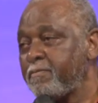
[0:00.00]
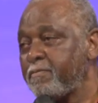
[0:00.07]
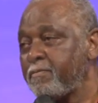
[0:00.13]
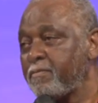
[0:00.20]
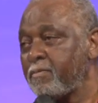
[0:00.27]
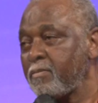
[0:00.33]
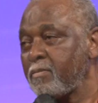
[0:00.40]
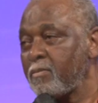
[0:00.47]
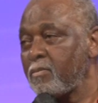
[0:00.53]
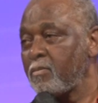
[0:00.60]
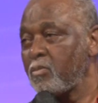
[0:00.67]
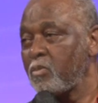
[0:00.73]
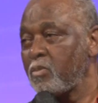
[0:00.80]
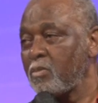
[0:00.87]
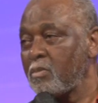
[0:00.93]

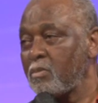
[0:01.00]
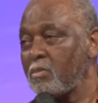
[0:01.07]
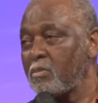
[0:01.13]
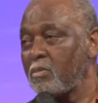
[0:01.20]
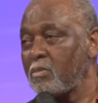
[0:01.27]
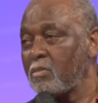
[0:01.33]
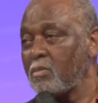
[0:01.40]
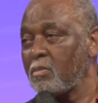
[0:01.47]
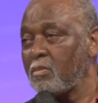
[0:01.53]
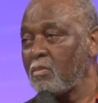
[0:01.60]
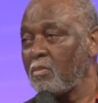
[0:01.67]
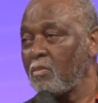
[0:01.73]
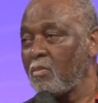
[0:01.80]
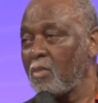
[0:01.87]
No one is speaking in this clip.